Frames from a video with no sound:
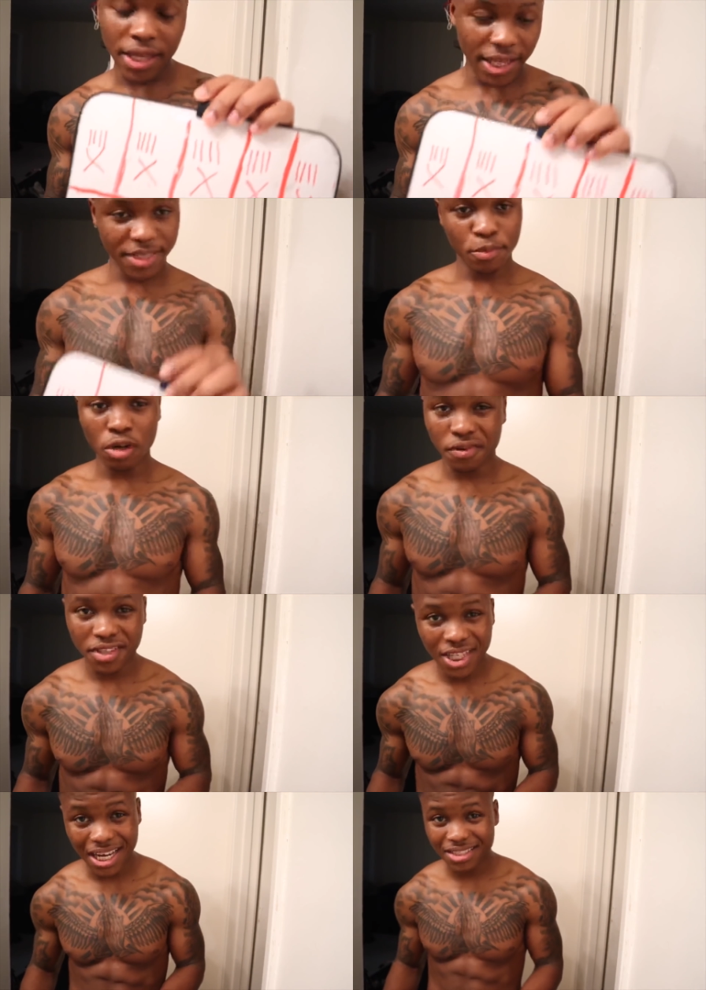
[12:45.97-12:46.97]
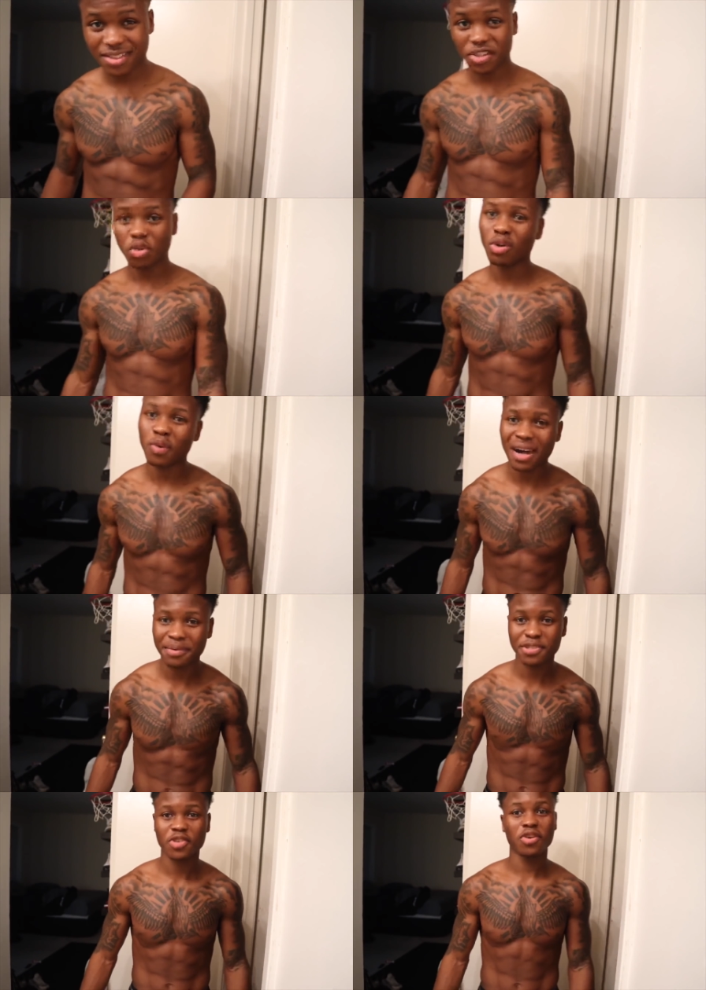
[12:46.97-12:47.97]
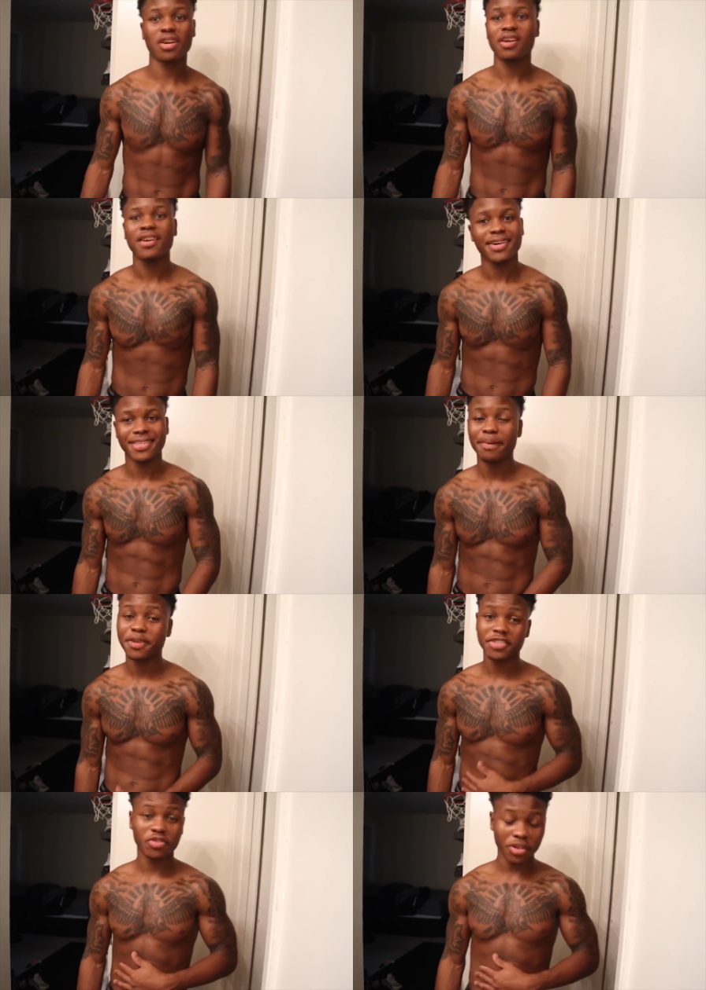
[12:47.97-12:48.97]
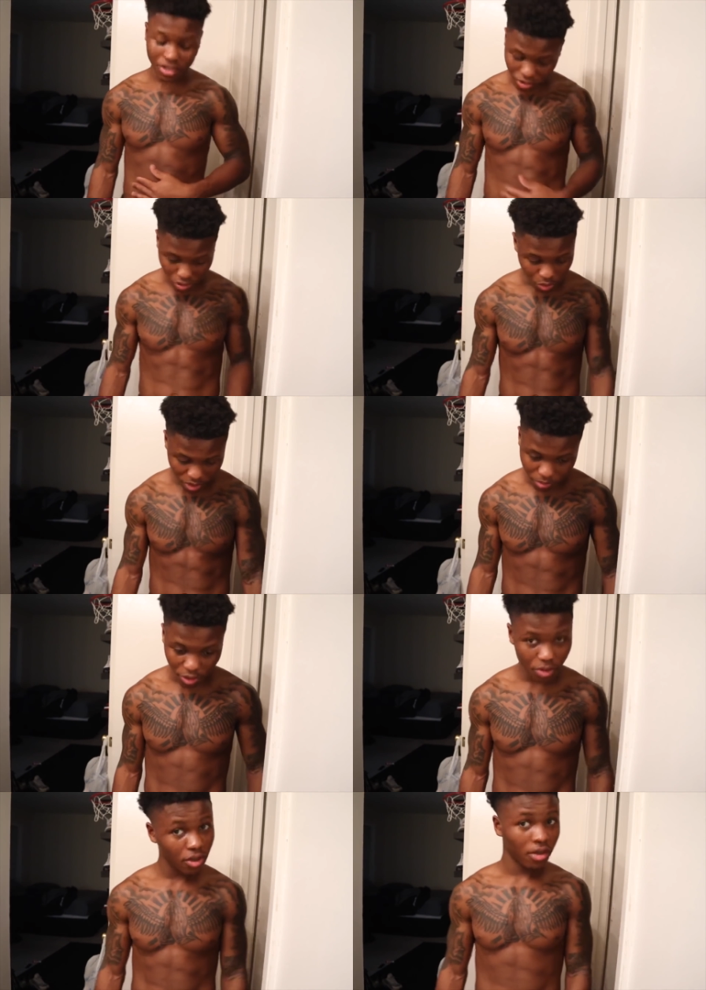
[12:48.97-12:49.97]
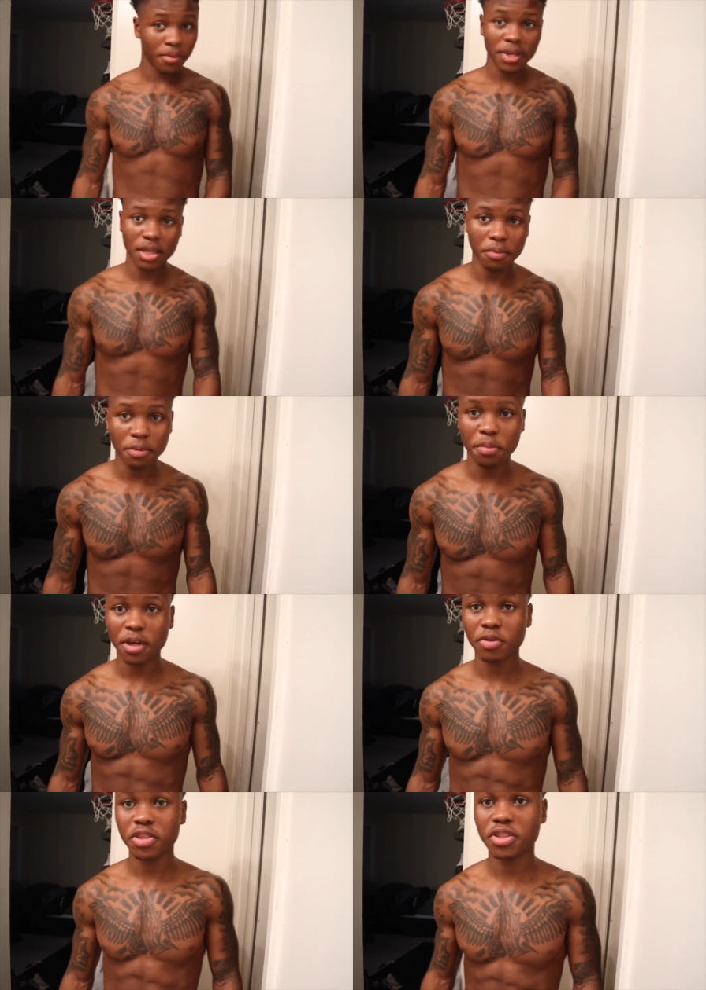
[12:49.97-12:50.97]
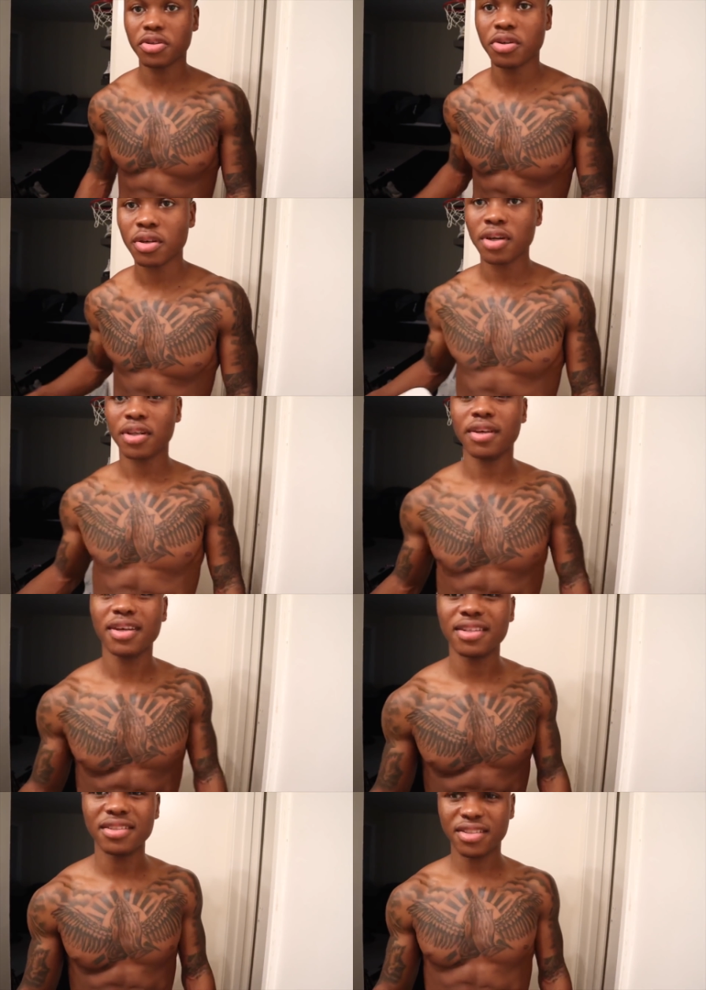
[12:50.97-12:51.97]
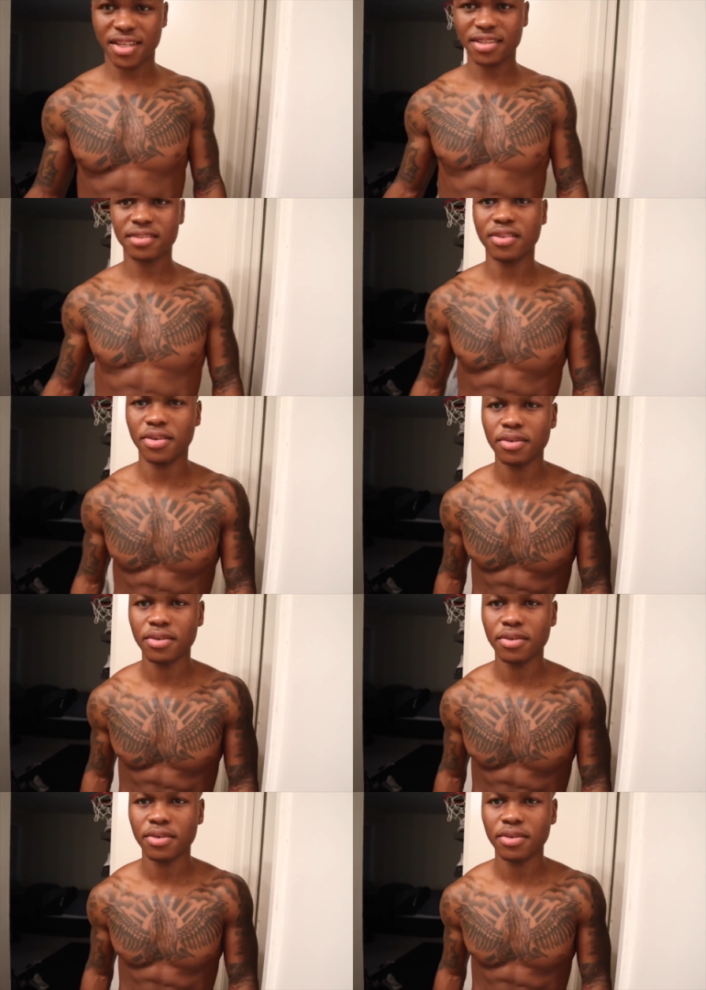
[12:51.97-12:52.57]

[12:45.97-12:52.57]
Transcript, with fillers: It's more of a challenge to do it while I'm sore. Cause I've been sore this whole week, bro. Keep it a buck with you. Look at the chest, bro.